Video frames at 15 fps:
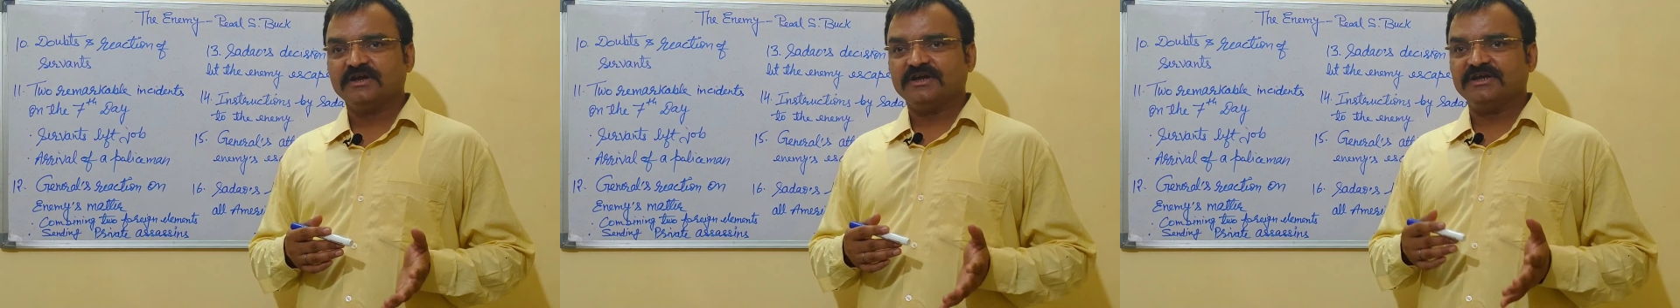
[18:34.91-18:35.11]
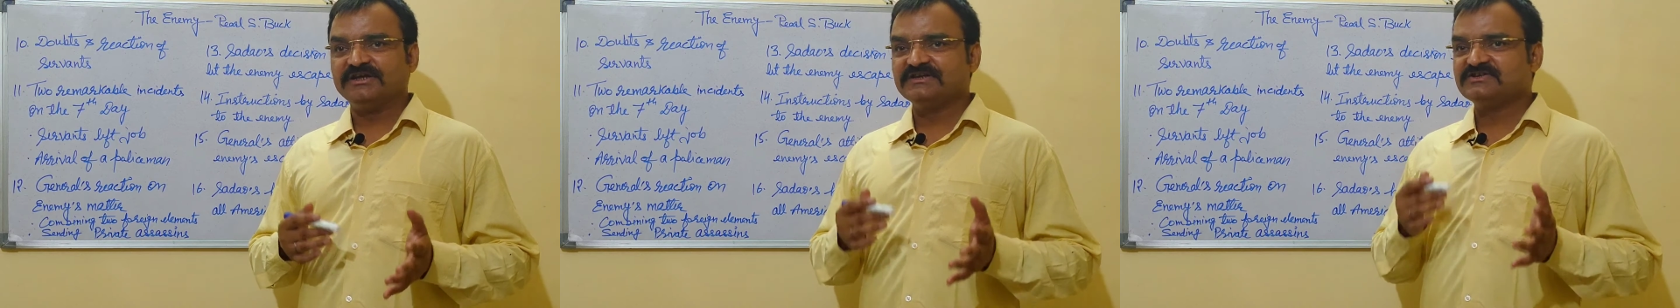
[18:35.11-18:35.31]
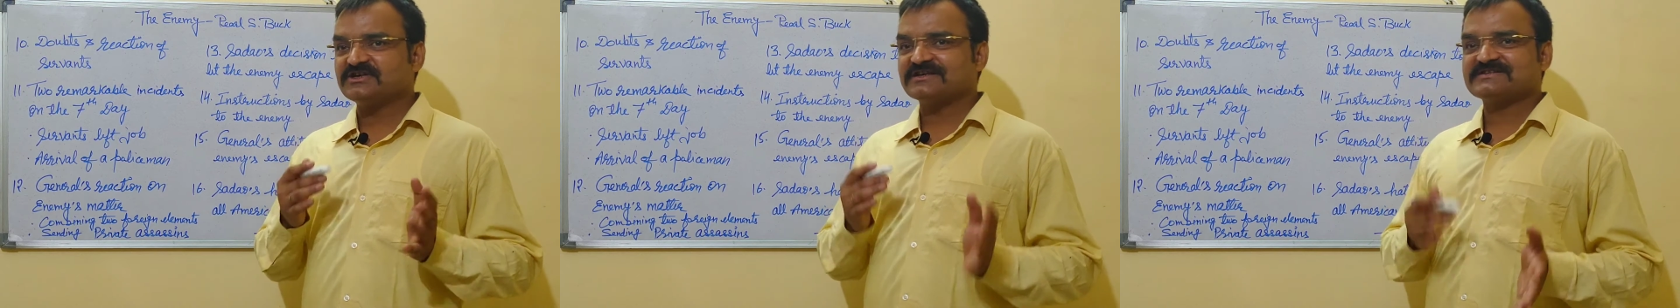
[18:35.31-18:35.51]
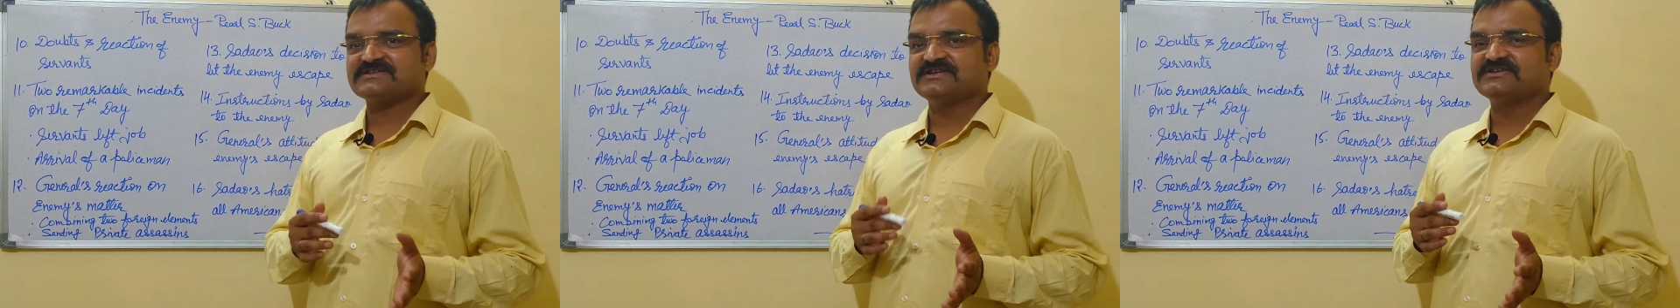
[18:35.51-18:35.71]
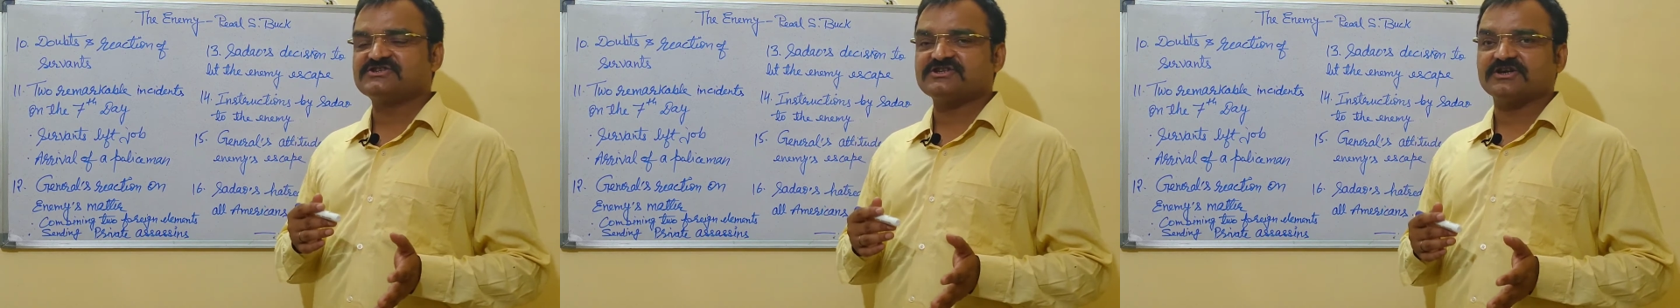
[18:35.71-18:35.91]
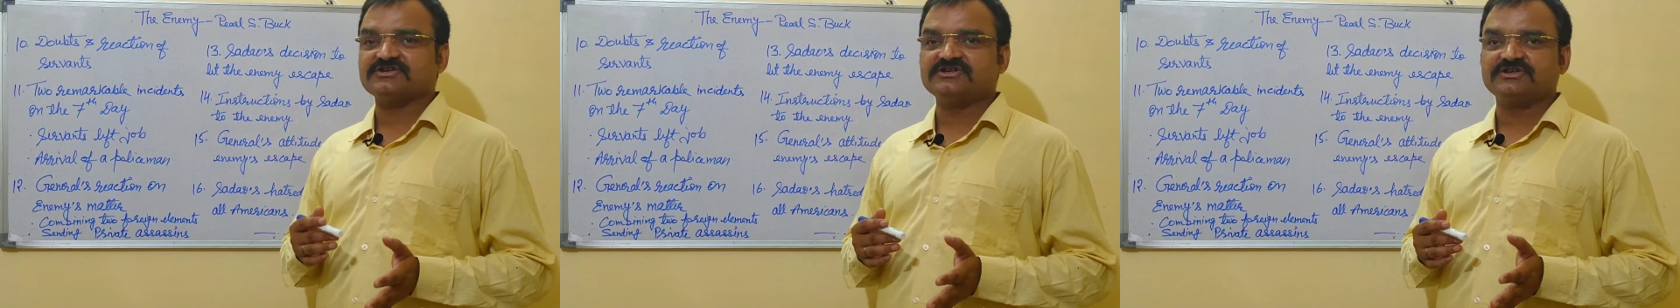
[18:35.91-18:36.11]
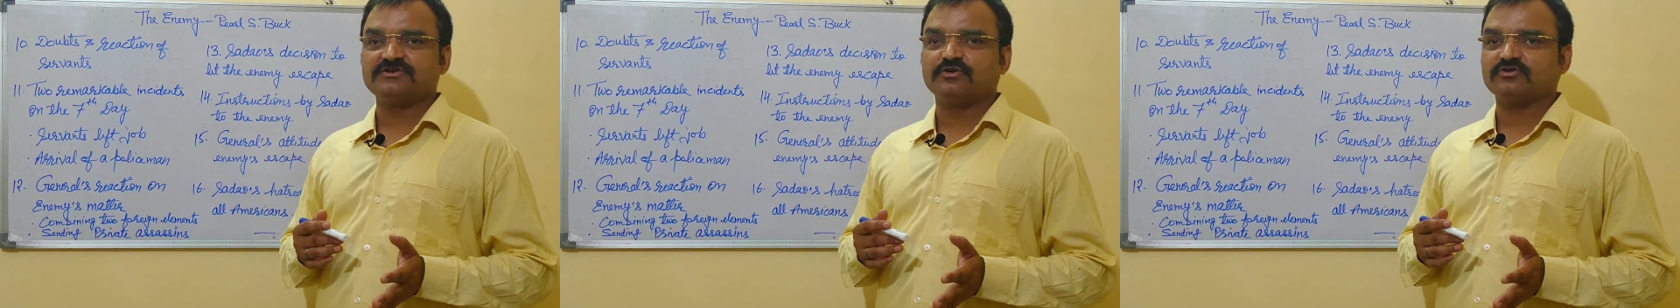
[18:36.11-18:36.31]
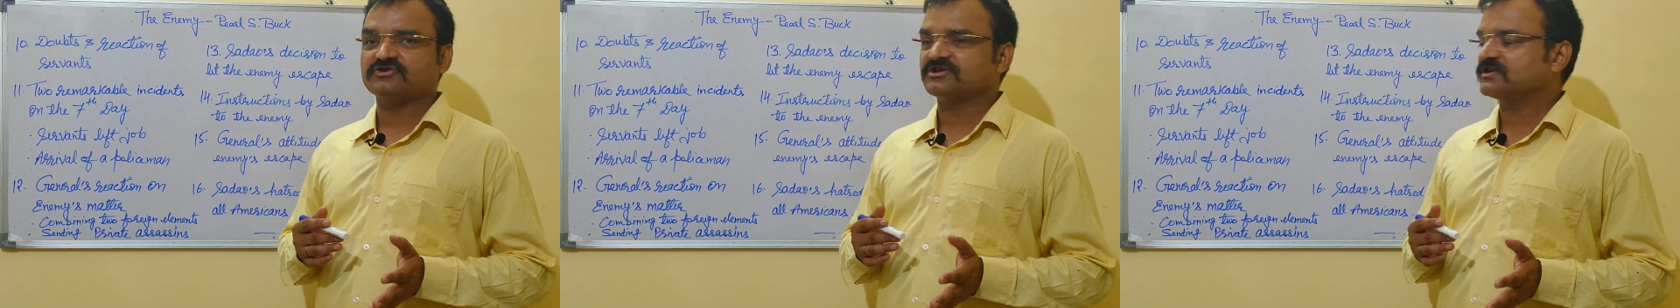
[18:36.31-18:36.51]
He just instructed
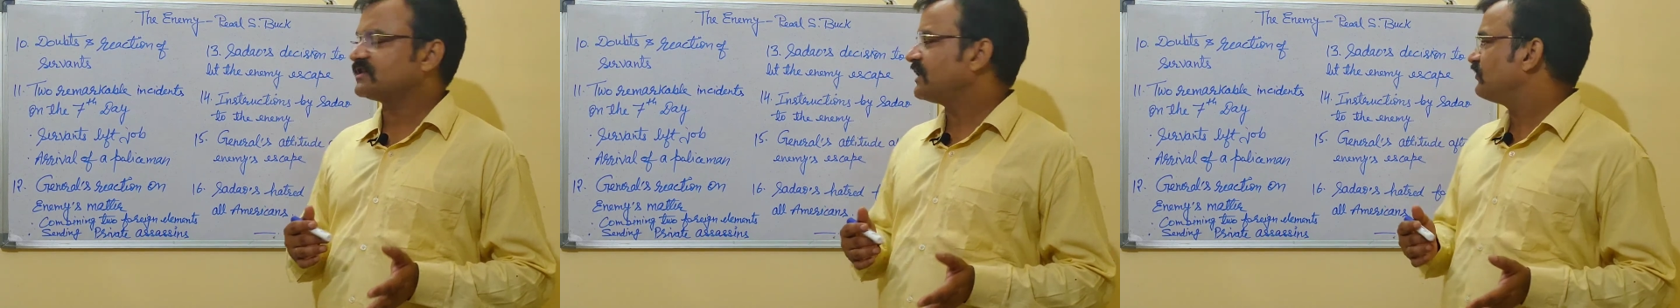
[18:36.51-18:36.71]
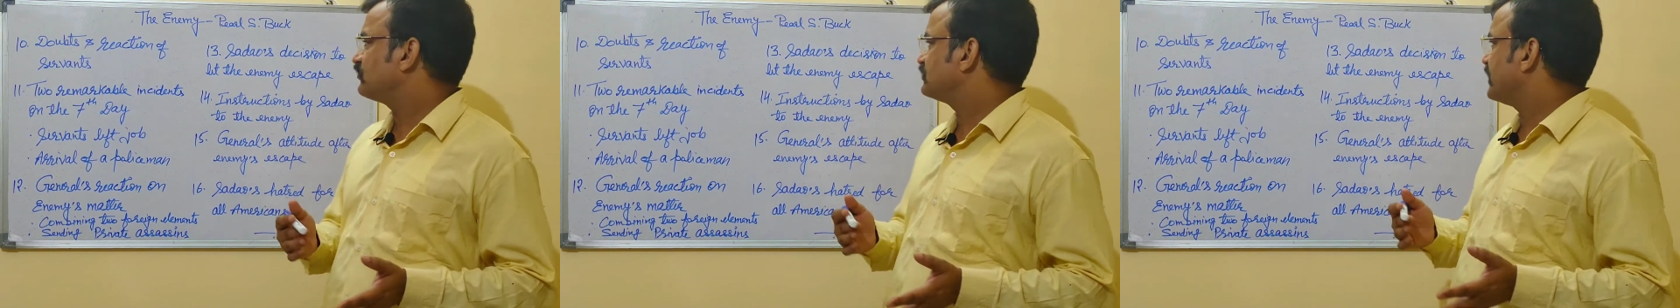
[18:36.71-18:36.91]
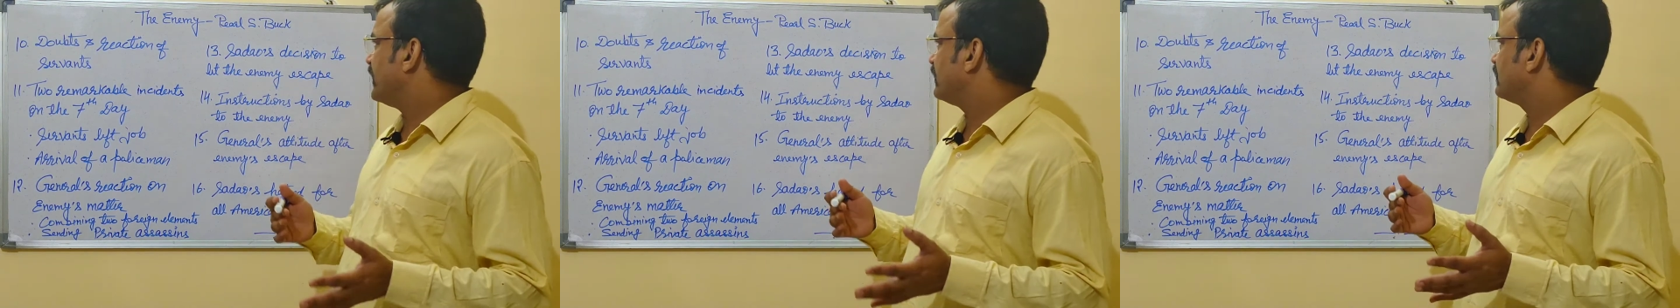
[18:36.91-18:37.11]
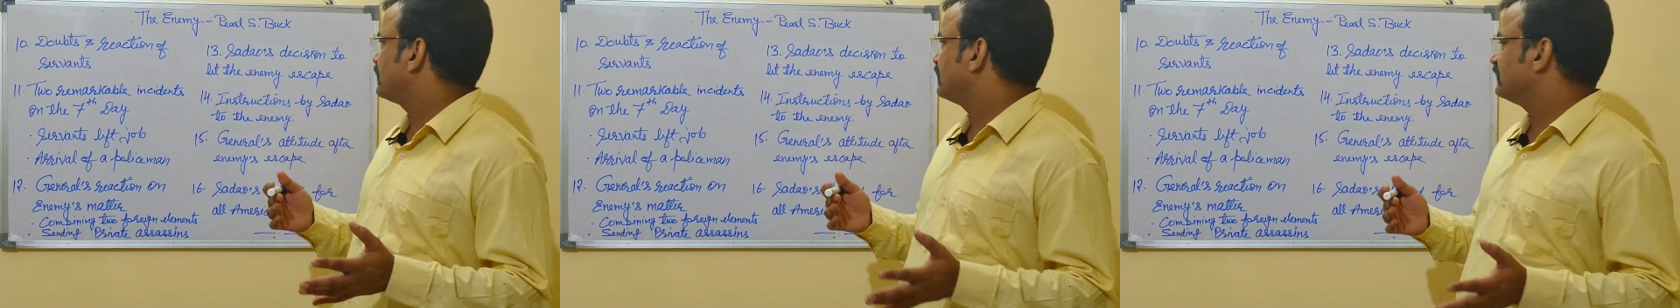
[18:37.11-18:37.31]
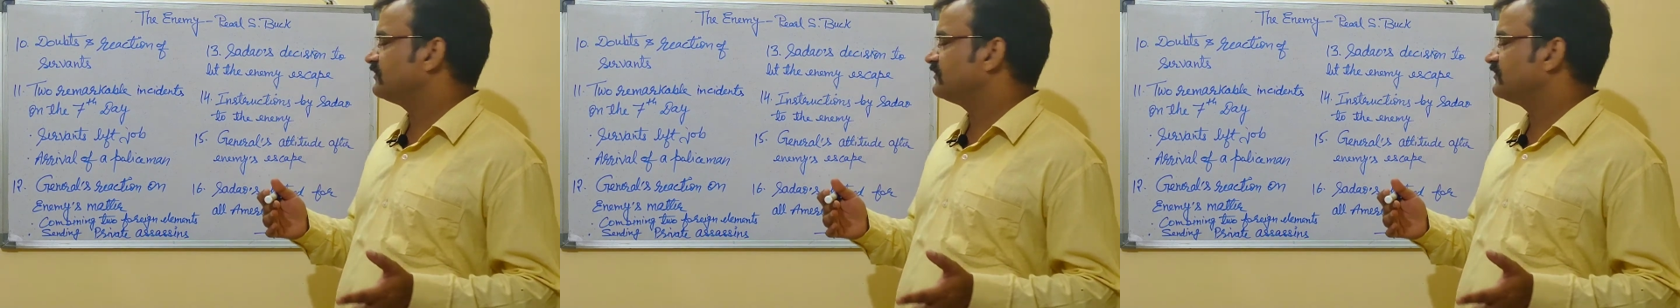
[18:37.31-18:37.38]
Dr. Sadaos that